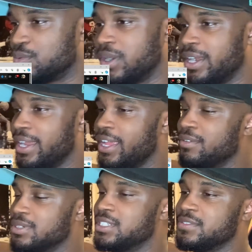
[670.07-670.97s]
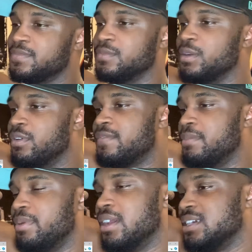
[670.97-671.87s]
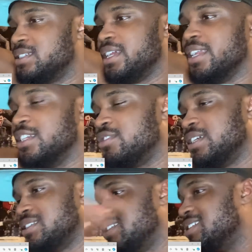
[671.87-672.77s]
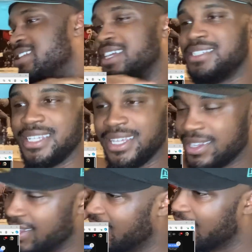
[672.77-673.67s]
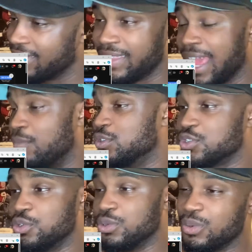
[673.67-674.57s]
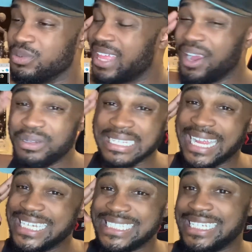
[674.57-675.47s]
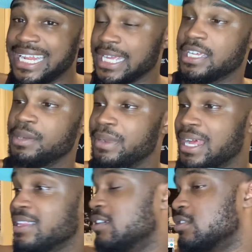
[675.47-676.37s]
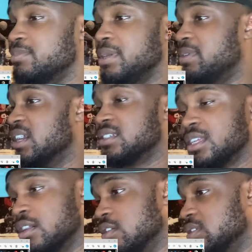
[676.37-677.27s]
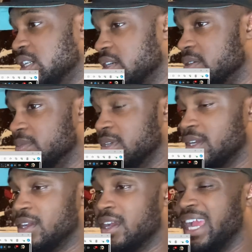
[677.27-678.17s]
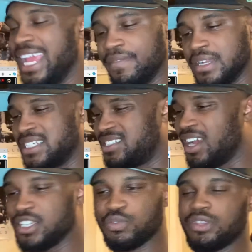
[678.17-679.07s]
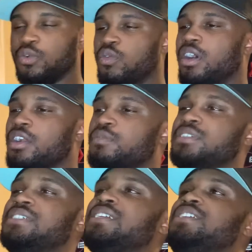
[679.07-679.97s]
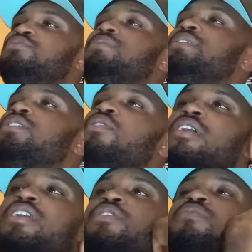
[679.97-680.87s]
where it was it went from Beyonce and the transition to Jay-Z, that was cool. That was I didn't see that coming. I thought it was gonna be Beyonce the whole time. Even the shots with the water where she's like swimming in the water and the